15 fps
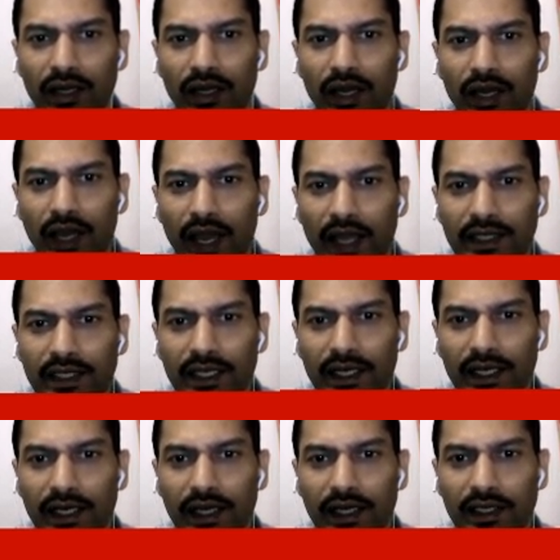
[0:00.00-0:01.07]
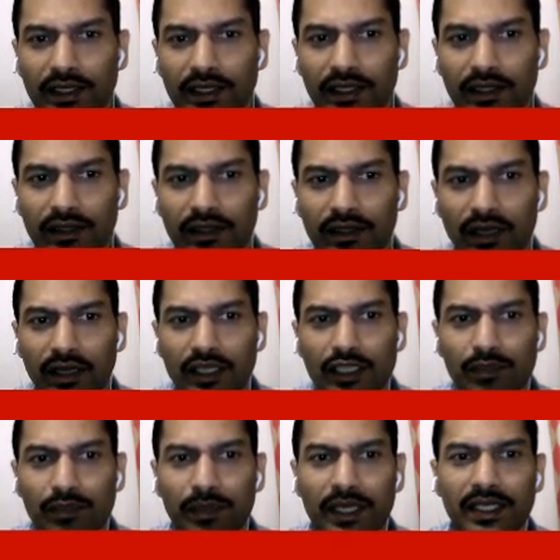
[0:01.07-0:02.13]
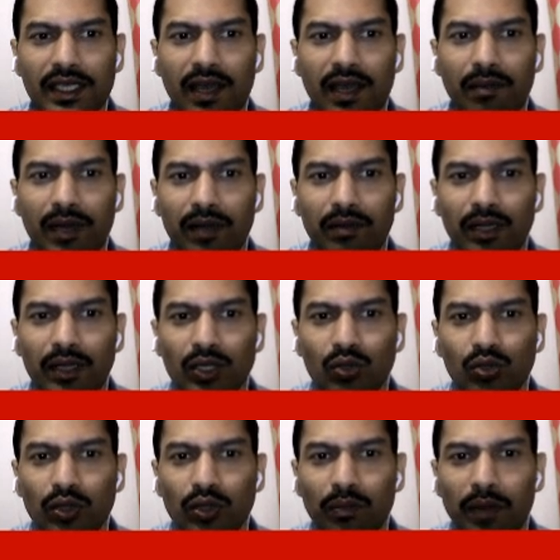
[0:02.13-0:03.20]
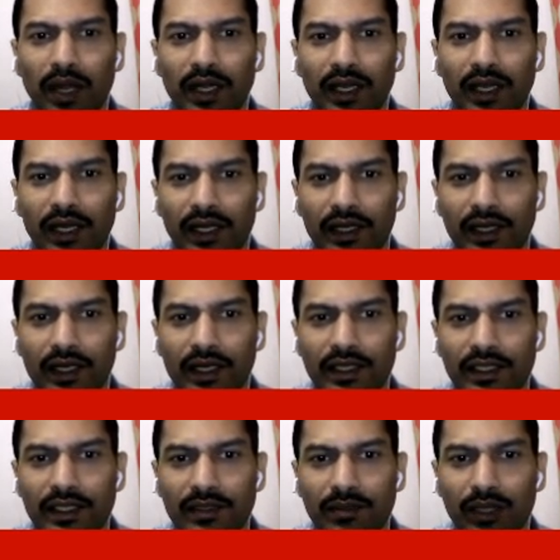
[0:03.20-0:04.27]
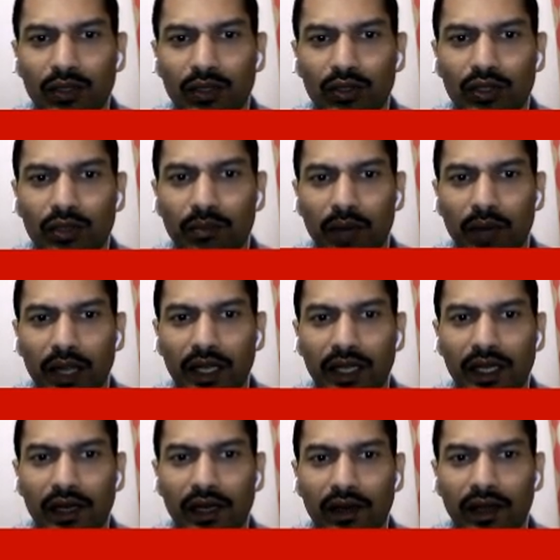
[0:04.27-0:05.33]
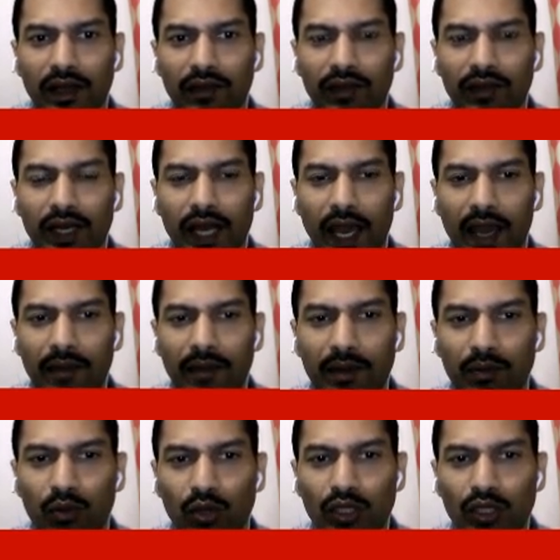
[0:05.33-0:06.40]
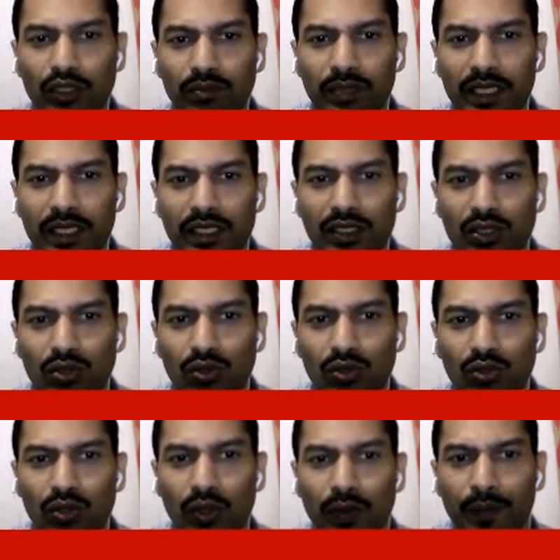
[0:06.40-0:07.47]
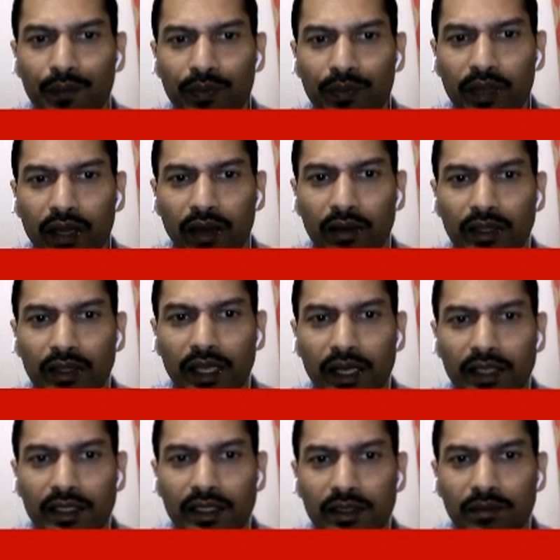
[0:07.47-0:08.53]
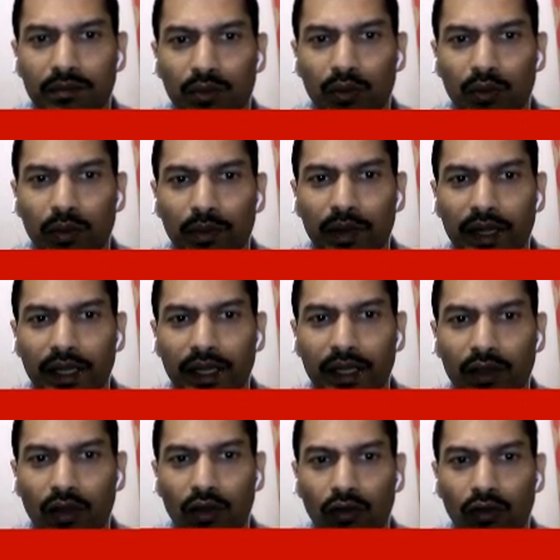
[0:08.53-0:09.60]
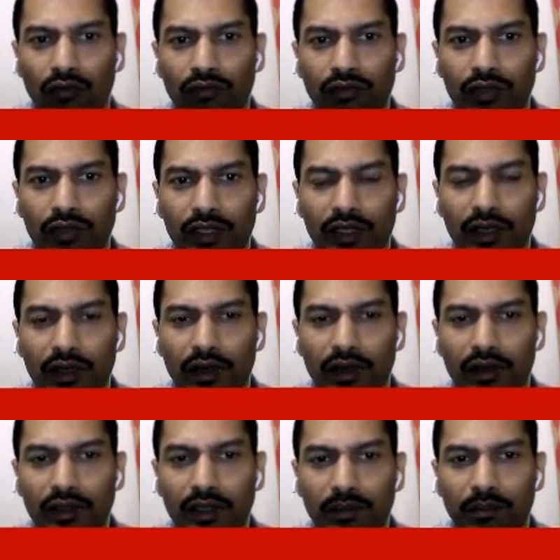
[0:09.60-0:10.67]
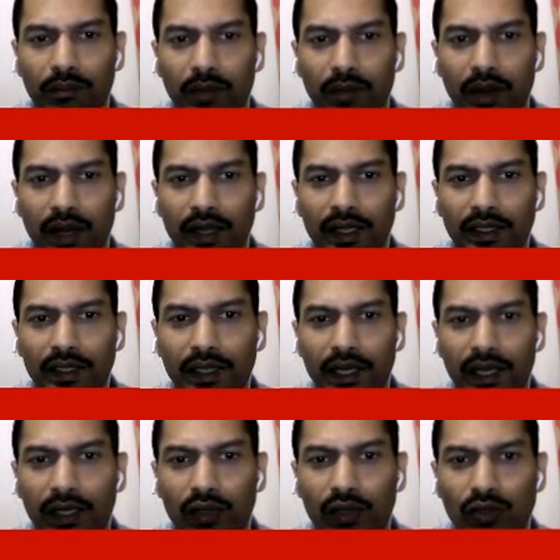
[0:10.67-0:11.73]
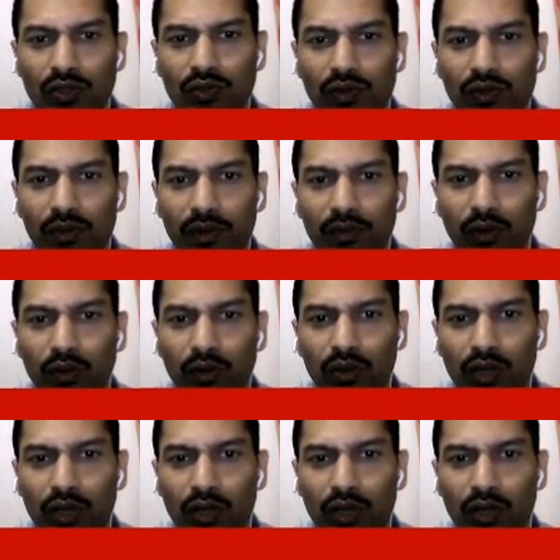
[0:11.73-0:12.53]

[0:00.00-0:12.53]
as increase the space available to the particle increases, because the particle will have a more space to there is a probability of the finding the electrons will be more